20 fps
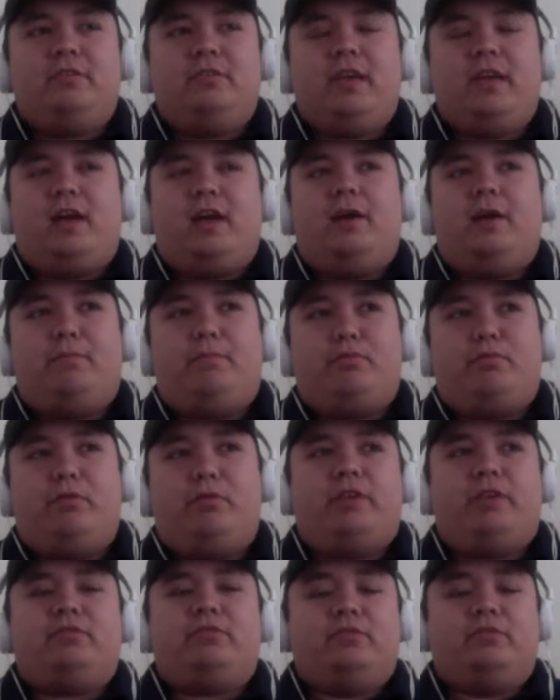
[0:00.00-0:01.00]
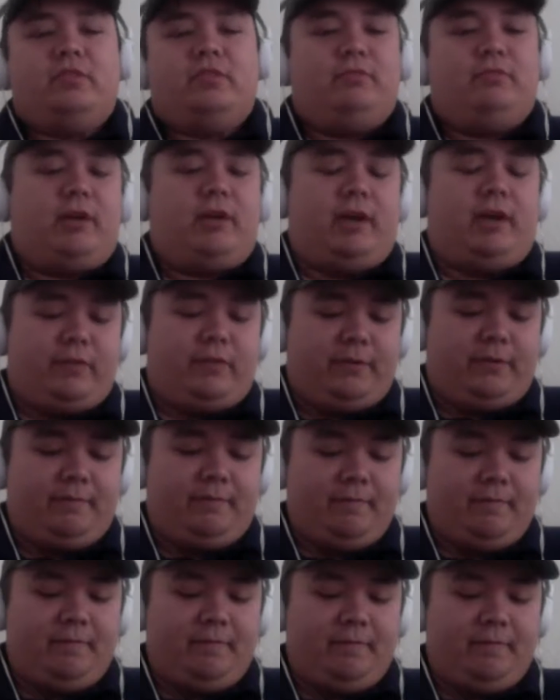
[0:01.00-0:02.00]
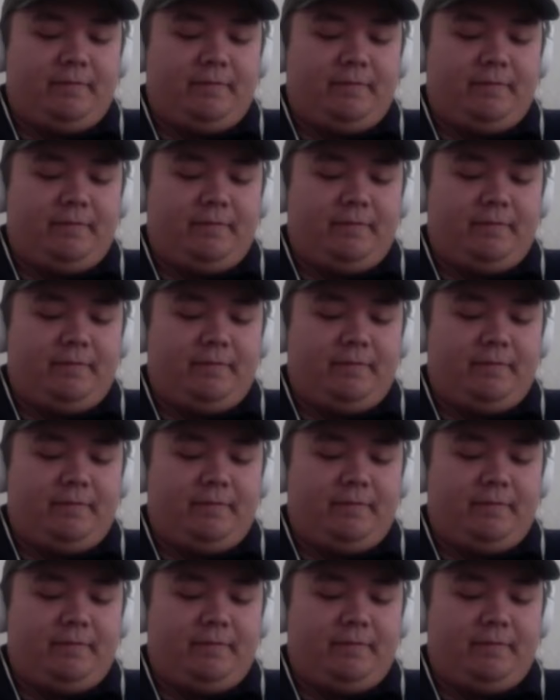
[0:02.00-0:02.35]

oppressed and whatever. And